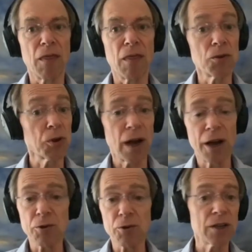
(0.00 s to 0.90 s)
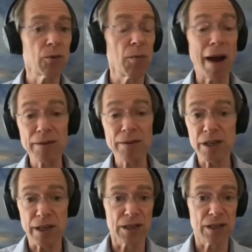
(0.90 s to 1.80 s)
And those are contradictory mind
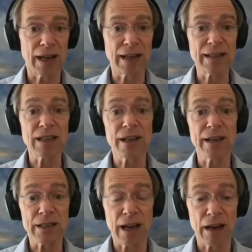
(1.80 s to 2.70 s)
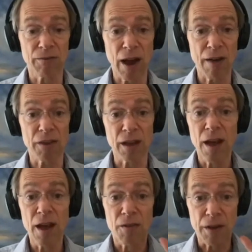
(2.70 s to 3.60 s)
states. I like to say it's kind of you have the,
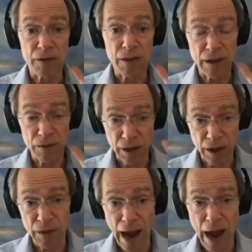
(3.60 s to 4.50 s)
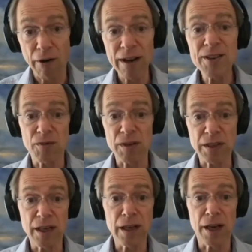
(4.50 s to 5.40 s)
the, the, the, the arrogance of a
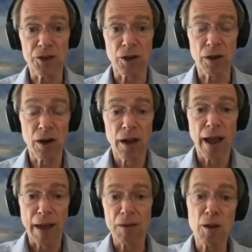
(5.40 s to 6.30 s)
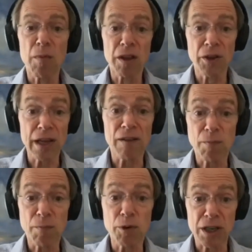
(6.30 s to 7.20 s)
teenager and the humility of
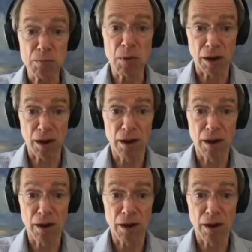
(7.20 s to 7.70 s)
a Buddhist monk.